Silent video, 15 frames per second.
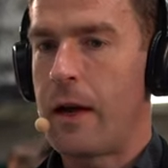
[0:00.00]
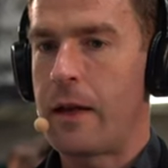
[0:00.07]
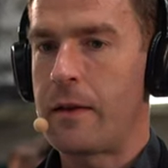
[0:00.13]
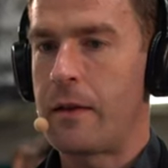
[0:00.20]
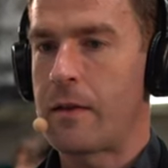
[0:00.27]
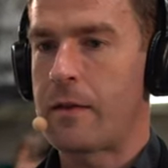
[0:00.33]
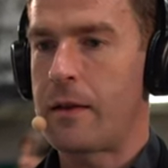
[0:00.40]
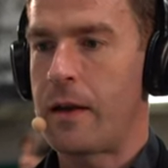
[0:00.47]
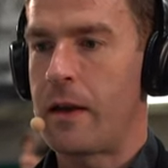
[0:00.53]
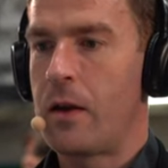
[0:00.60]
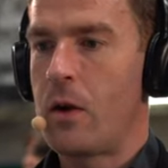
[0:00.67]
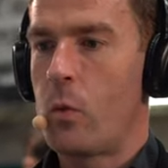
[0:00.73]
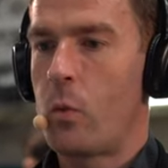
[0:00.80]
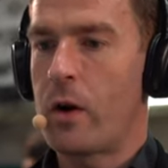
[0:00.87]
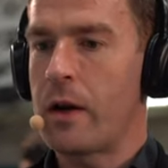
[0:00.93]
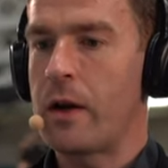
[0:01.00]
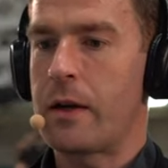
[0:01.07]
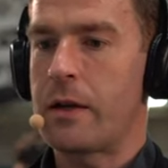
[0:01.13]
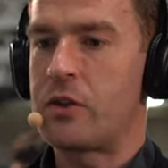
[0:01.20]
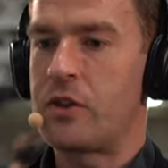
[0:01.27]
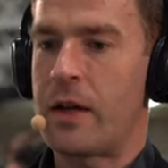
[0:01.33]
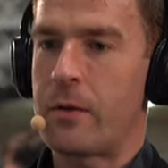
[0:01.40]
and they'll say, we're
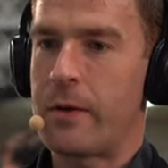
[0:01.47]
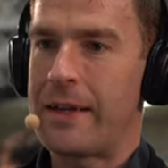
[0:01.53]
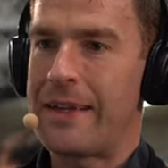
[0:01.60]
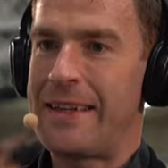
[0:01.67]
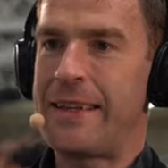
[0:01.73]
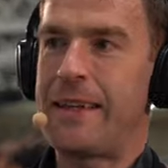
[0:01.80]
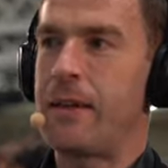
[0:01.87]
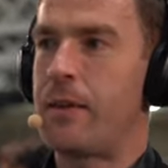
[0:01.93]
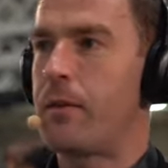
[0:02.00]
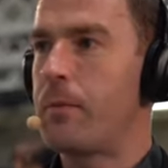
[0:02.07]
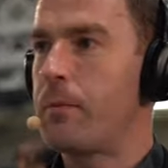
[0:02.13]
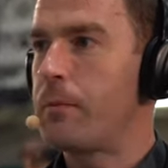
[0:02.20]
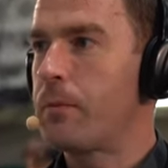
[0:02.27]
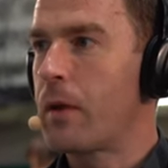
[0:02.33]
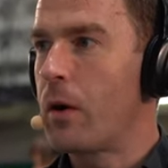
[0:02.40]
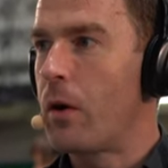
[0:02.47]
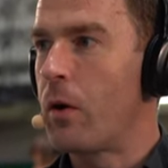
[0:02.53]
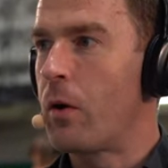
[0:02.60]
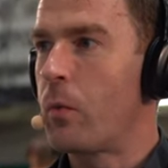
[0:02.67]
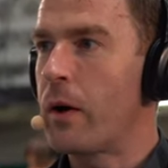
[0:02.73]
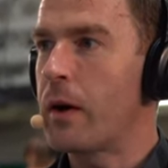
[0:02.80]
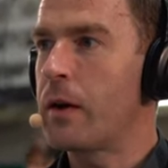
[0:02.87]
going to generate leads mm-hmm.
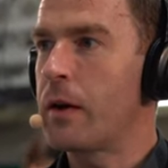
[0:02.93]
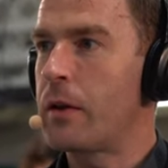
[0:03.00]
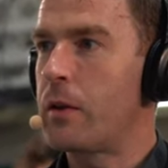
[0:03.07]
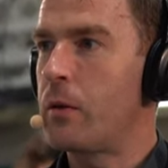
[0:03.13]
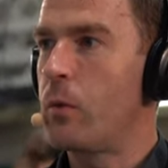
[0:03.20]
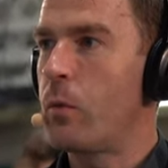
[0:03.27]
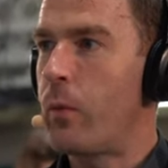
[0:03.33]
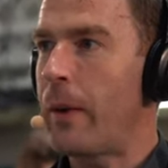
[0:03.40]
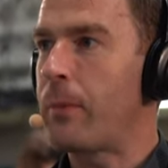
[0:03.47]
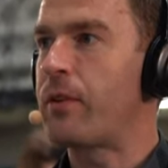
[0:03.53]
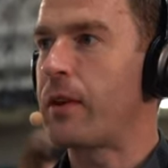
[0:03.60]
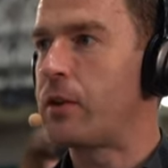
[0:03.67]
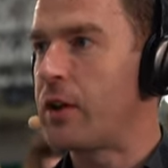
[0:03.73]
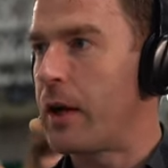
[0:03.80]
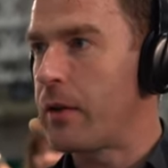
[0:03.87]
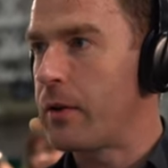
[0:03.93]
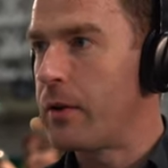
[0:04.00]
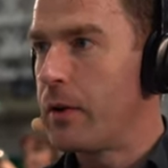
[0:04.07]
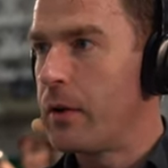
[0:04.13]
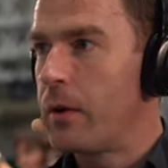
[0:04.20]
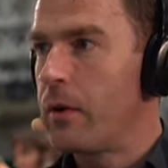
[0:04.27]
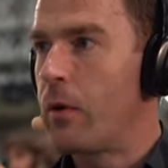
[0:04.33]
or we're going to do website chat
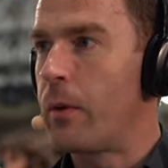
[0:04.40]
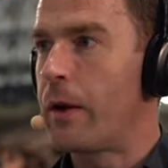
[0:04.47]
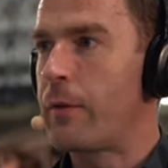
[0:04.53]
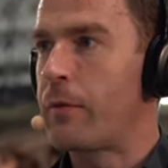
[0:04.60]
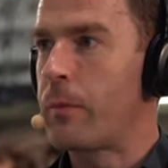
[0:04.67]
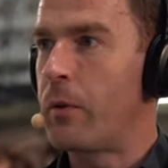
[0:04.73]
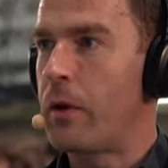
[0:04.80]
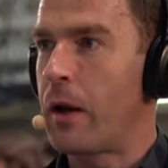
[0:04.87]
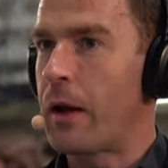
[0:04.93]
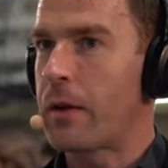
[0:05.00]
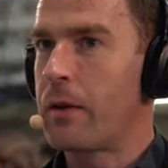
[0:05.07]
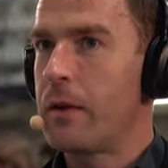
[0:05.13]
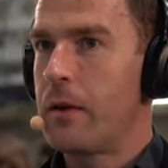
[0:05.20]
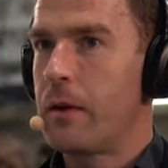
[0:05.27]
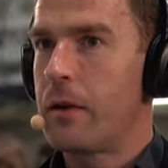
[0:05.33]
or whatever. But like